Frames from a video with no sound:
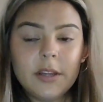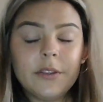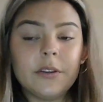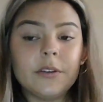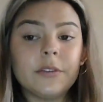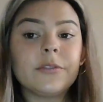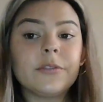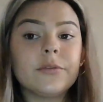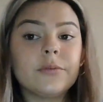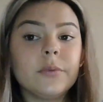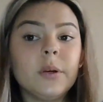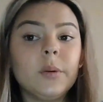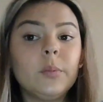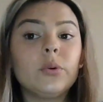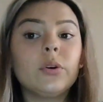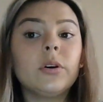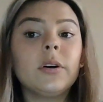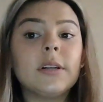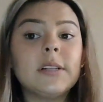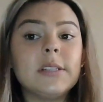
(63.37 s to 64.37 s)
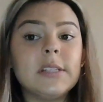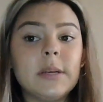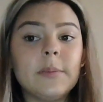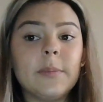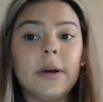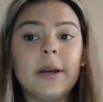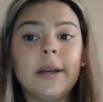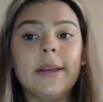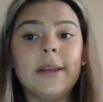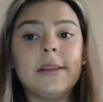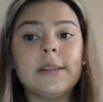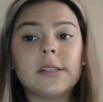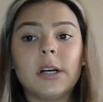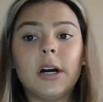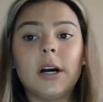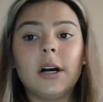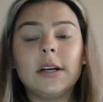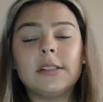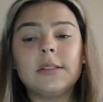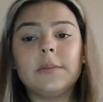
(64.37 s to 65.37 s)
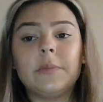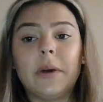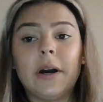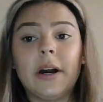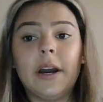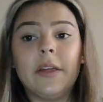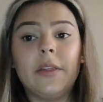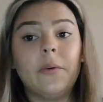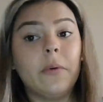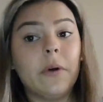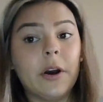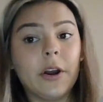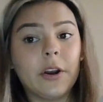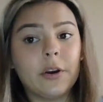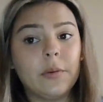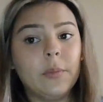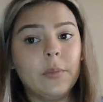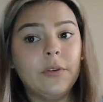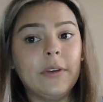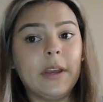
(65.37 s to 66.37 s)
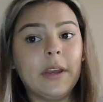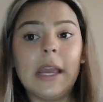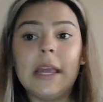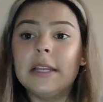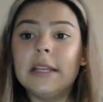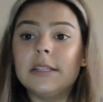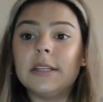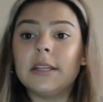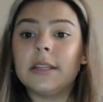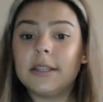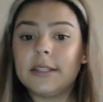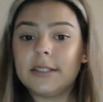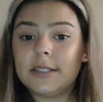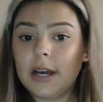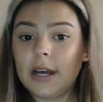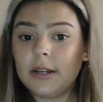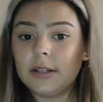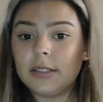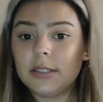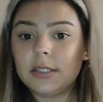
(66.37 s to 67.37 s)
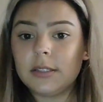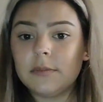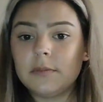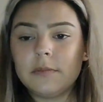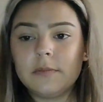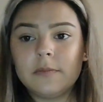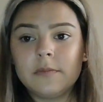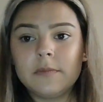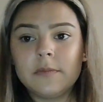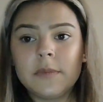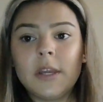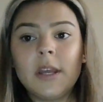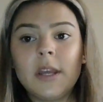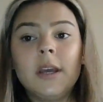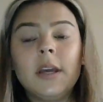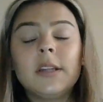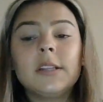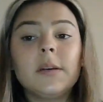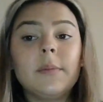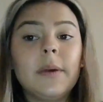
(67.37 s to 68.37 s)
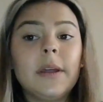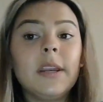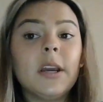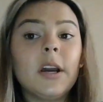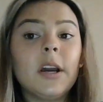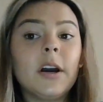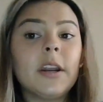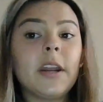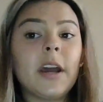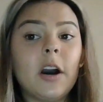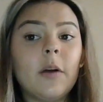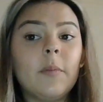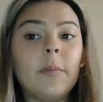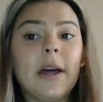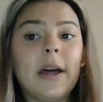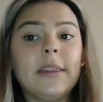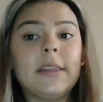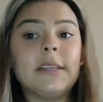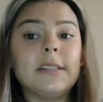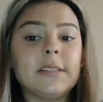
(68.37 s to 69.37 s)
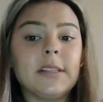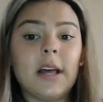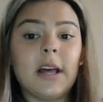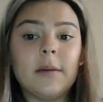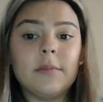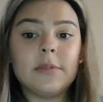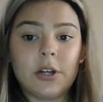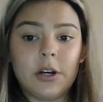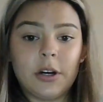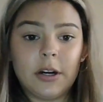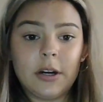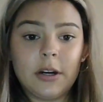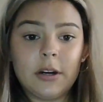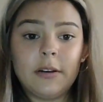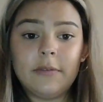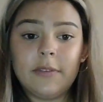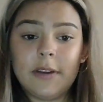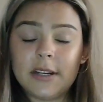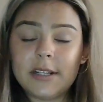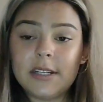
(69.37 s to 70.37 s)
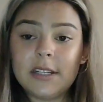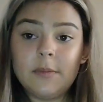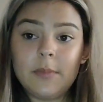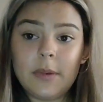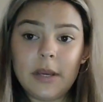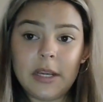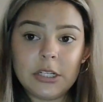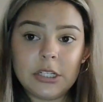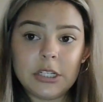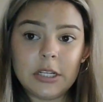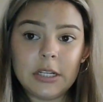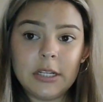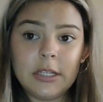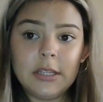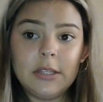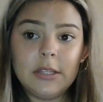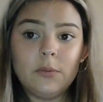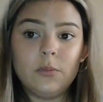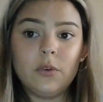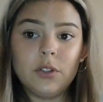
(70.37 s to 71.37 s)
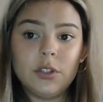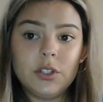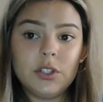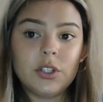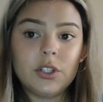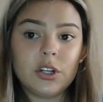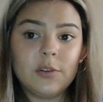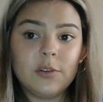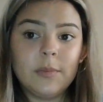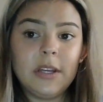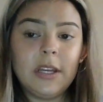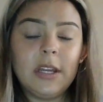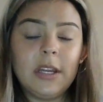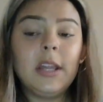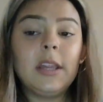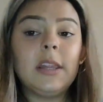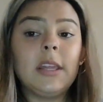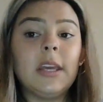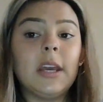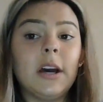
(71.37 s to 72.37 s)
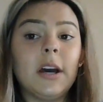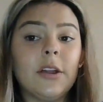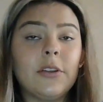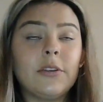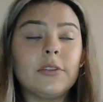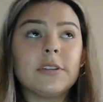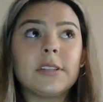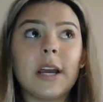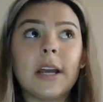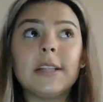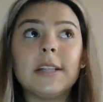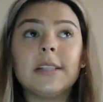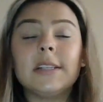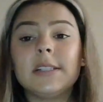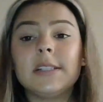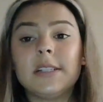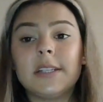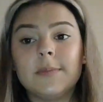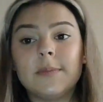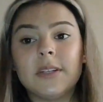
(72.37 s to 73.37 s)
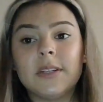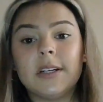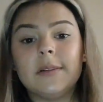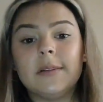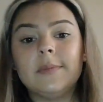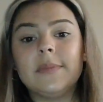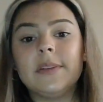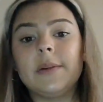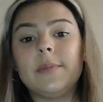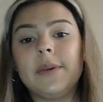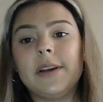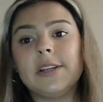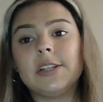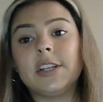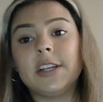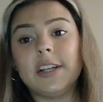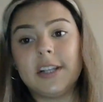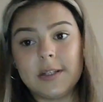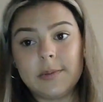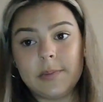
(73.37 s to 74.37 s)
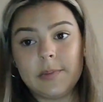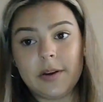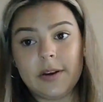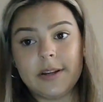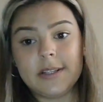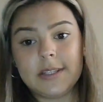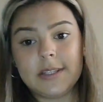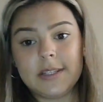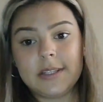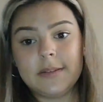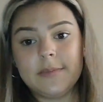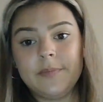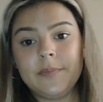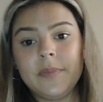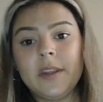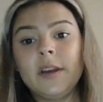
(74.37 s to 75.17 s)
The cerebral edema is caused by the water moving into the cells. Depending on how bad these labs are affecting the patient will determine the other signs and symptoms the patient experiences.